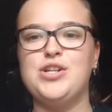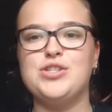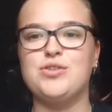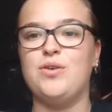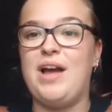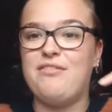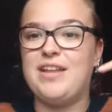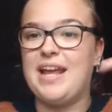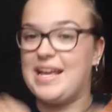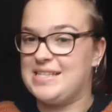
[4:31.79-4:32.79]
So
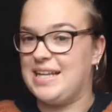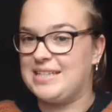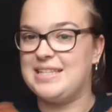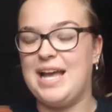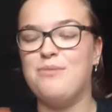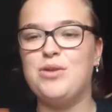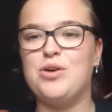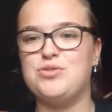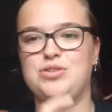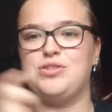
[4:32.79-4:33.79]
everything is linked down
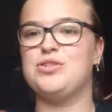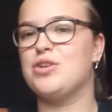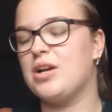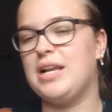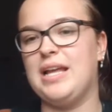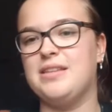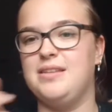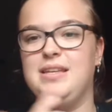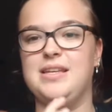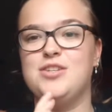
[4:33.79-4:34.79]
below. Just click
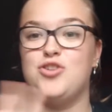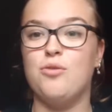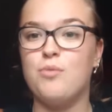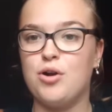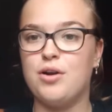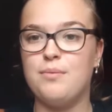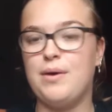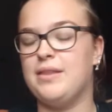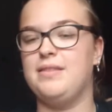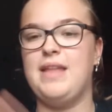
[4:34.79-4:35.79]
the show more
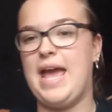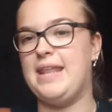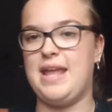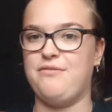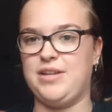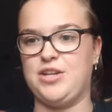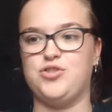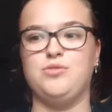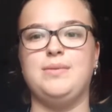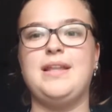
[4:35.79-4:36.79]
button and everything
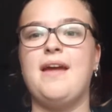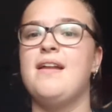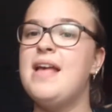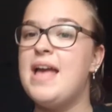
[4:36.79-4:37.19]
should be there.